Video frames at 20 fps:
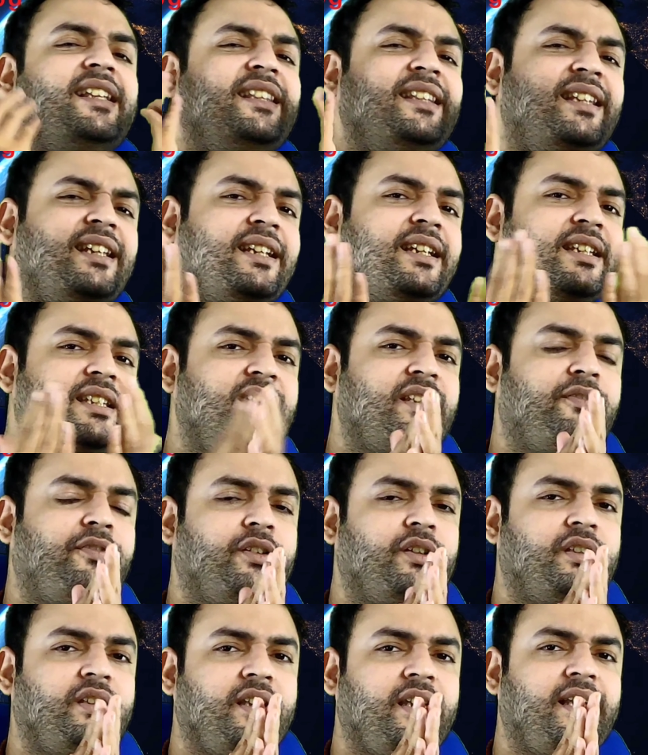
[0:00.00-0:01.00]
In this,
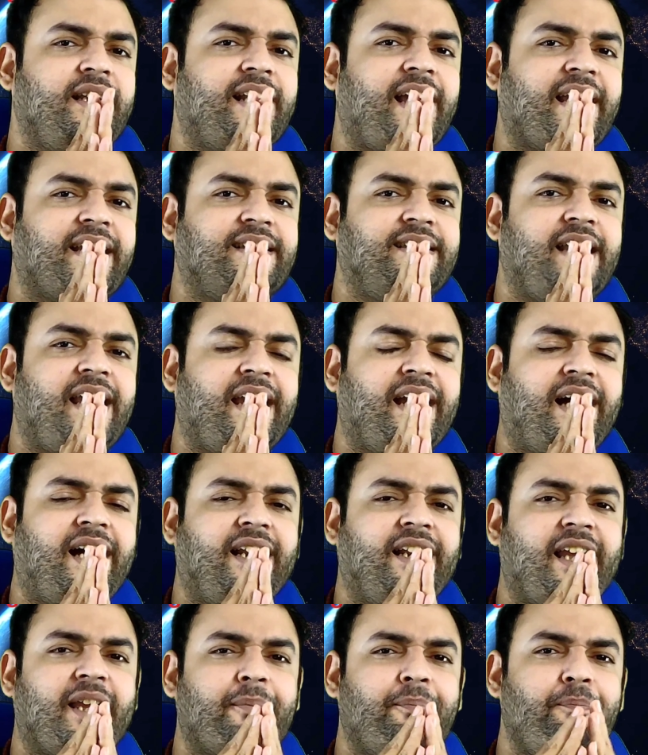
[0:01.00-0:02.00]
if you see, there
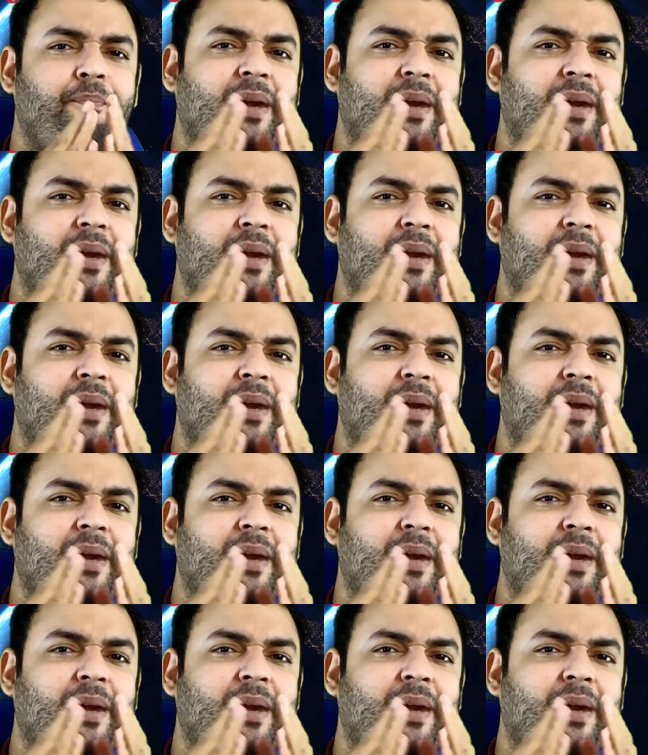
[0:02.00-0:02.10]
are